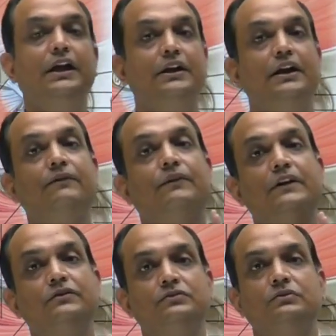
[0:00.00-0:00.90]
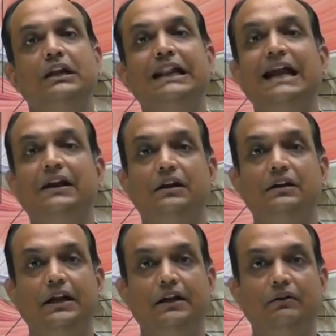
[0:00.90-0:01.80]
in reference to the
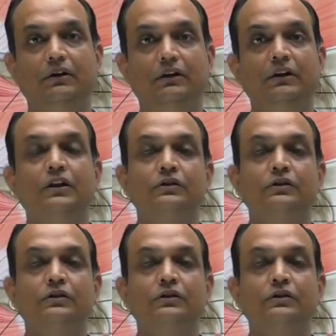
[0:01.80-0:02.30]
lateral pterygoid.